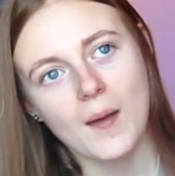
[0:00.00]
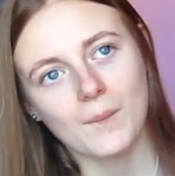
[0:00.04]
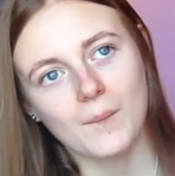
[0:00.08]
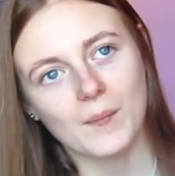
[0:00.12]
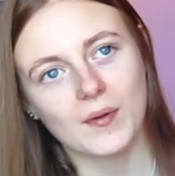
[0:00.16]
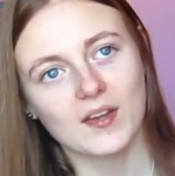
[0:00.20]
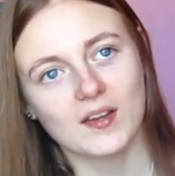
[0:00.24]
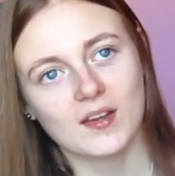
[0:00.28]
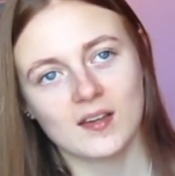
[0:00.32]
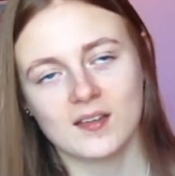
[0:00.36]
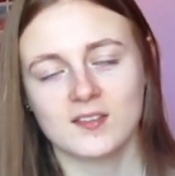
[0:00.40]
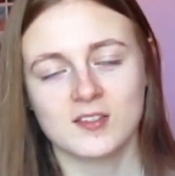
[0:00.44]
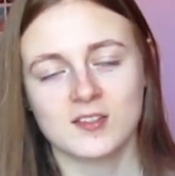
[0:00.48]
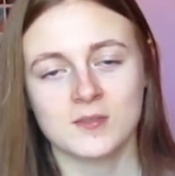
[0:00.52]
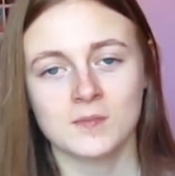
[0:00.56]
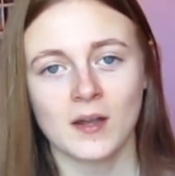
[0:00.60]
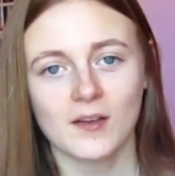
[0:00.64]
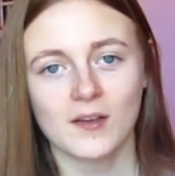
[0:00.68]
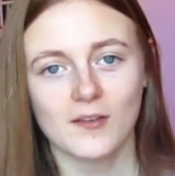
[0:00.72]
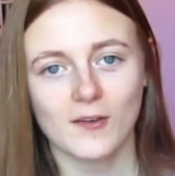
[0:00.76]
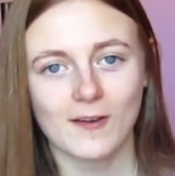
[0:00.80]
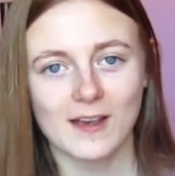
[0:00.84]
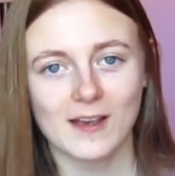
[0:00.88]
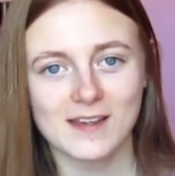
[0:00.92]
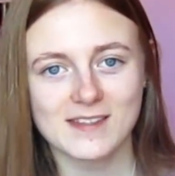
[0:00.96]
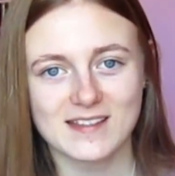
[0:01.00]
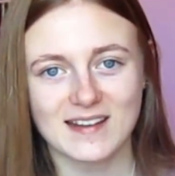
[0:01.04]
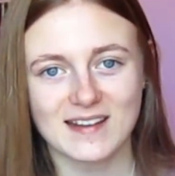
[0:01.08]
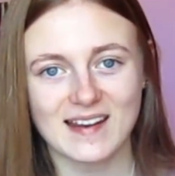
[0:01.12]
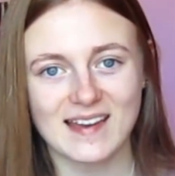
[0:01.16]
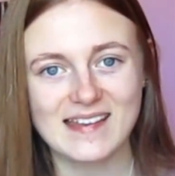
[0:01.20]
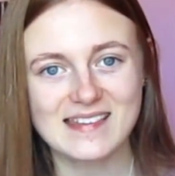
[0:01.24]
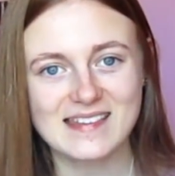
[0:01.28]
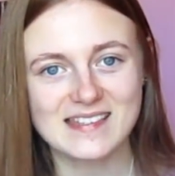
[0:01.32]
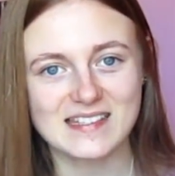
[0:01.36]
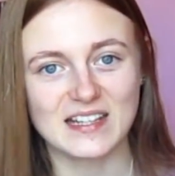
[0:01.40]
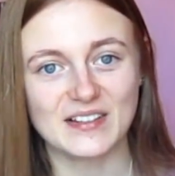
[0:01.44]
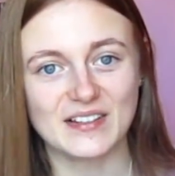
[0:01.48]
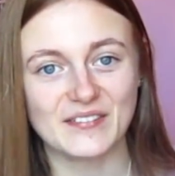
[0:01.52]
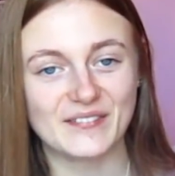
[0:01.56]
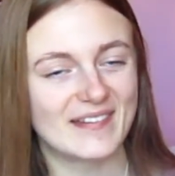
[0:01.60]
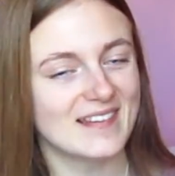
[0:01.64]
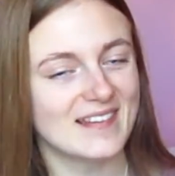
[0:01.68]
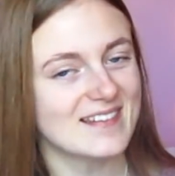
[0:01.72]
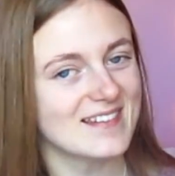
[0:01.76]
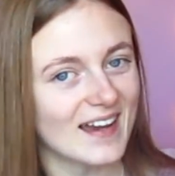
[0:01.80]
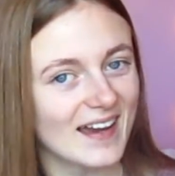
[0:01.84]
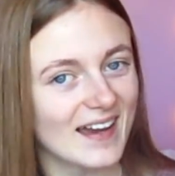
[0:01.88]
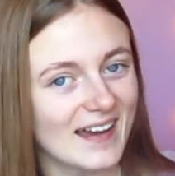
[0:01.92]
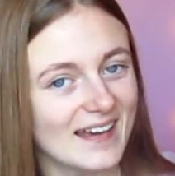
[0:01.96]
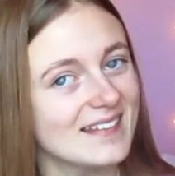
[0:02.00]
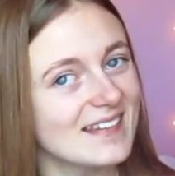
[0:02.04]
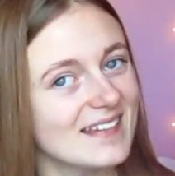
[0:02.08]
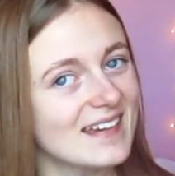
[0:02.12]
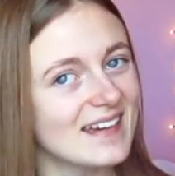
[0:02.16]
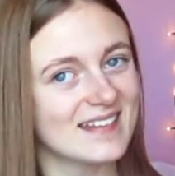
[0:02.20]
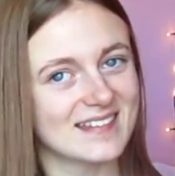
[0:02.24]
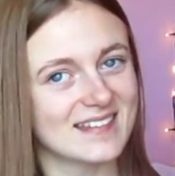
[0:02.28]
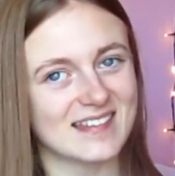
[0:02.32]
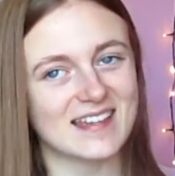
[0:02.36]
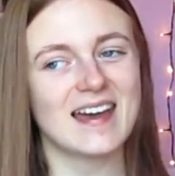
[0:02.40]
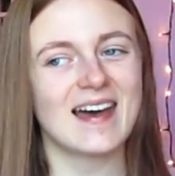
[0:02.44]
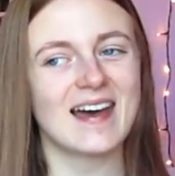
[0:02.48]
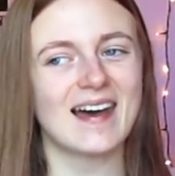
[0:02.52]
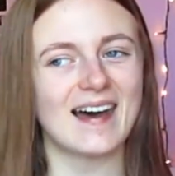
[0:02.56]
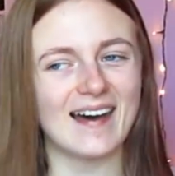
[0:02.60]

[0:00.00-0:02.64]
because you might regret it later, which I did.